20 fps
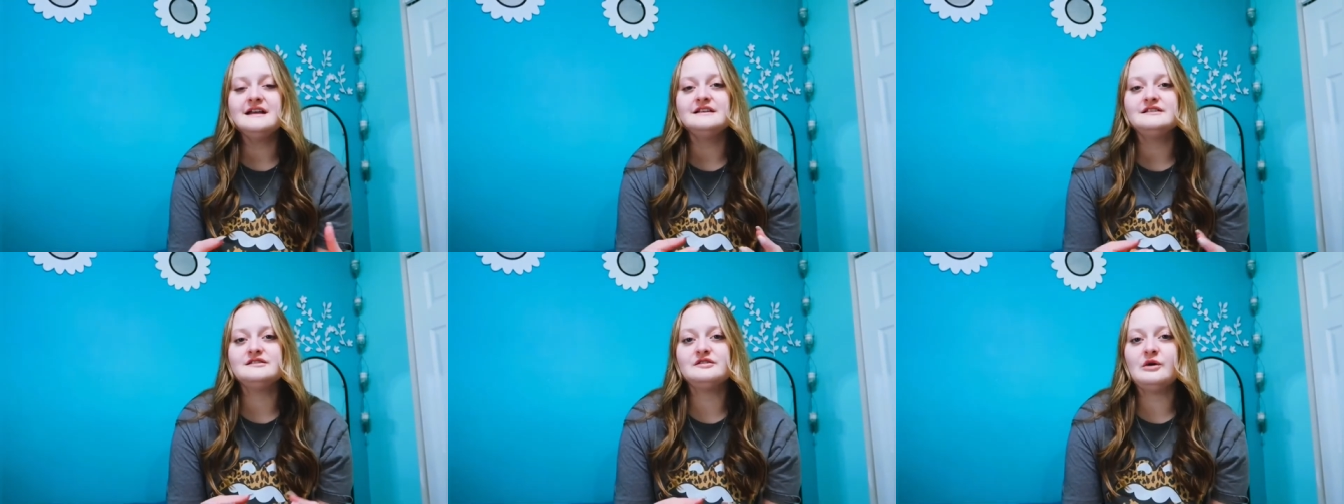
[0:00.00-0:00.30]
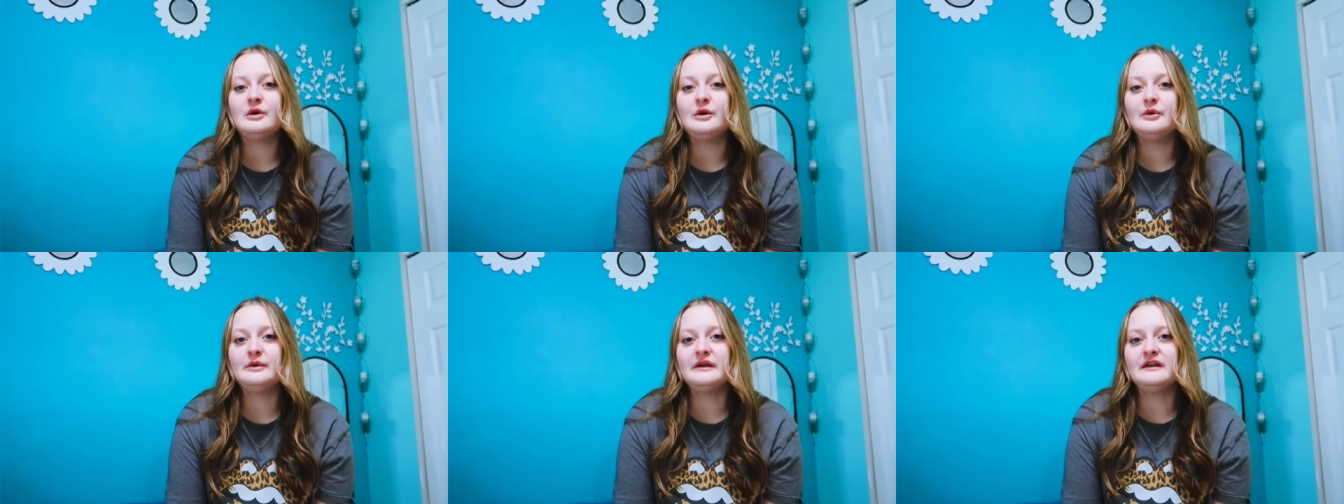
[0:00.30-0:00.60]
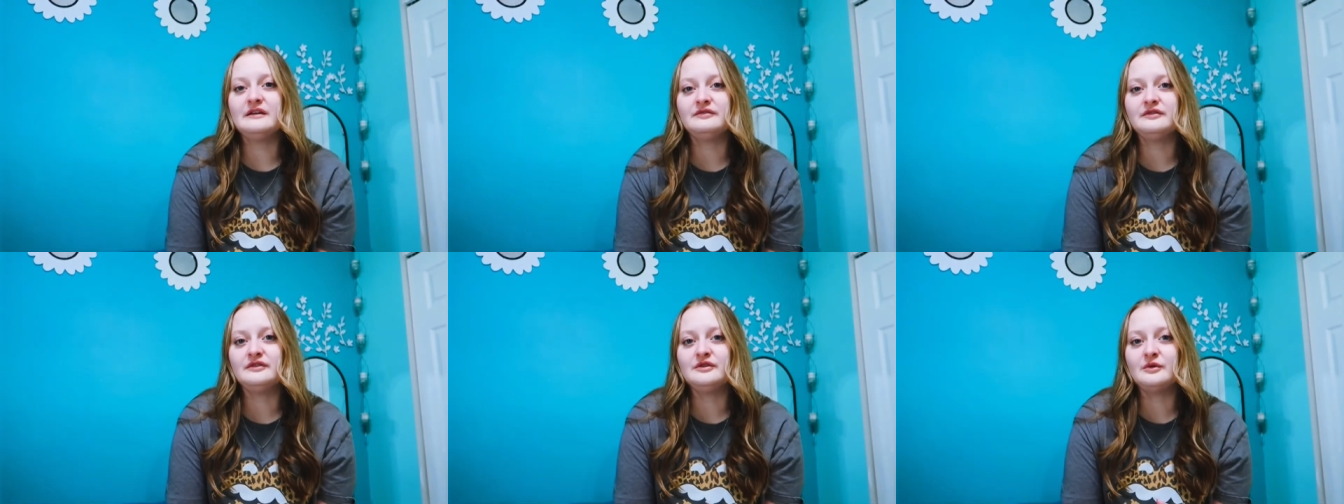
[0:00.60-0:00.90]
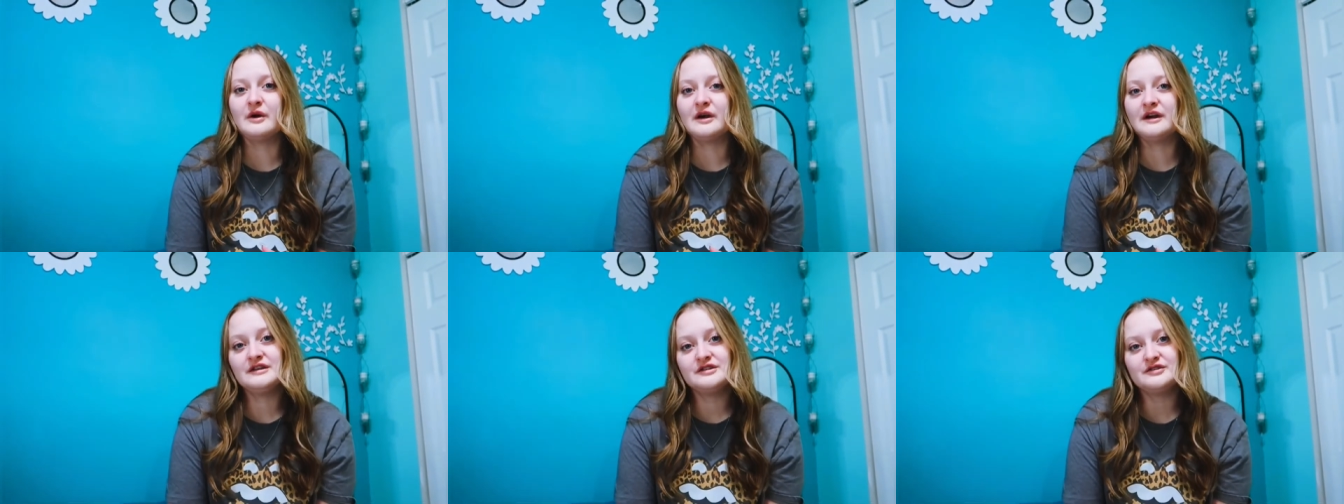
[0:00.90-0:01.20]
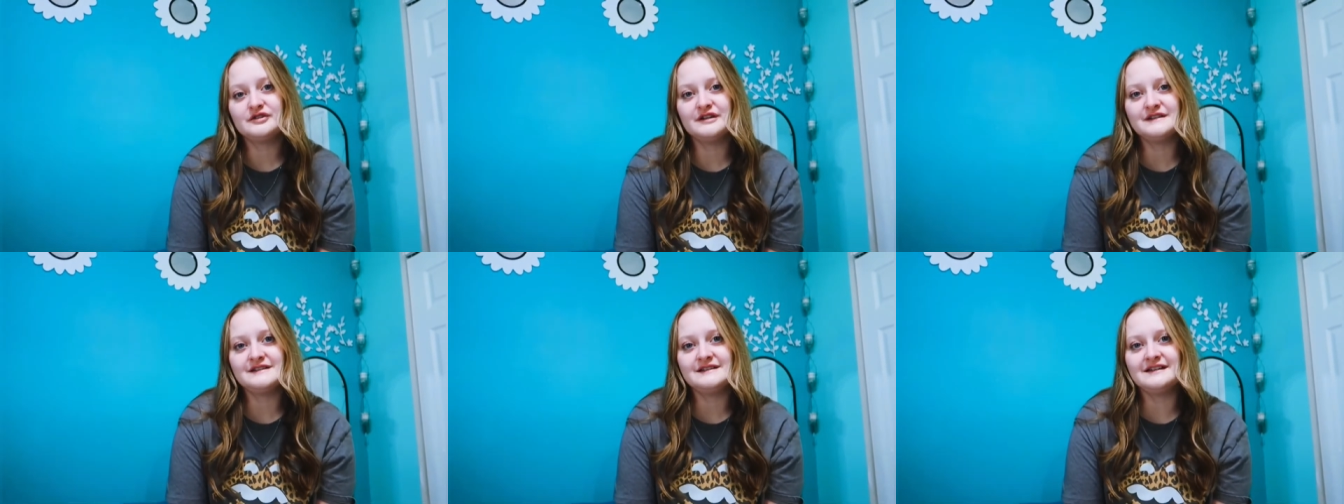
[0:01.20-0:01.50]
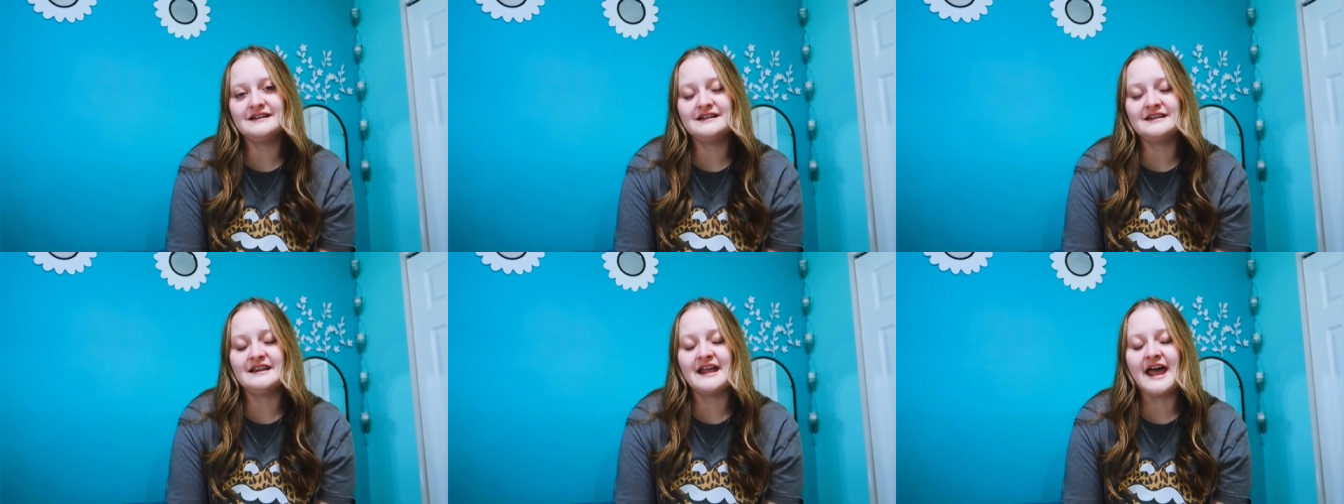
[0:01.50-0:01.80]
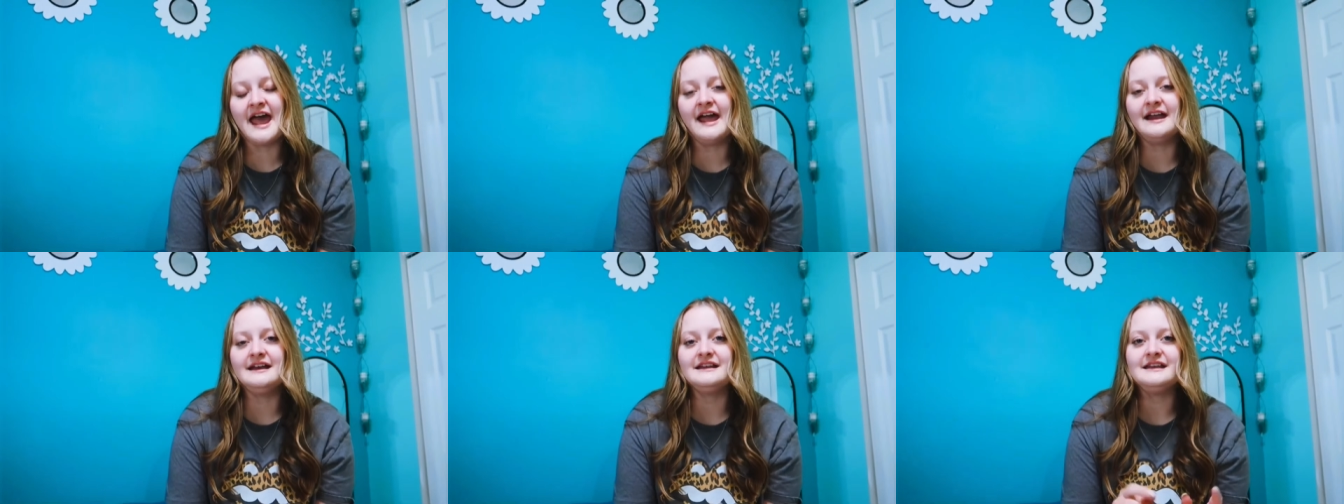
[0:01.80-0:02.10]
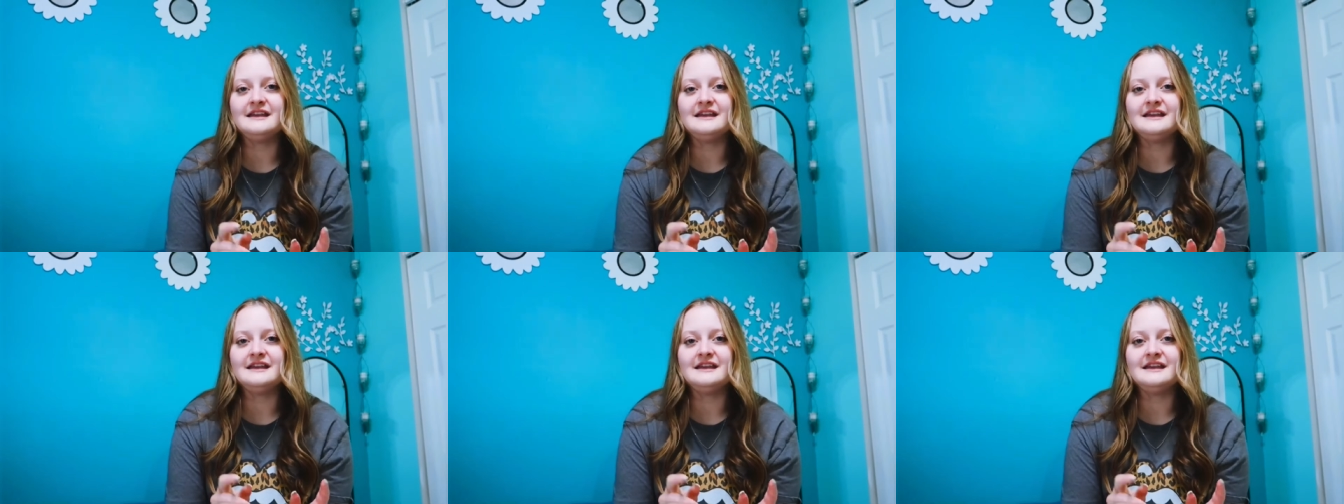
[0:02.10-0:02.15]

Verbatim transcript: So if you are interested in that,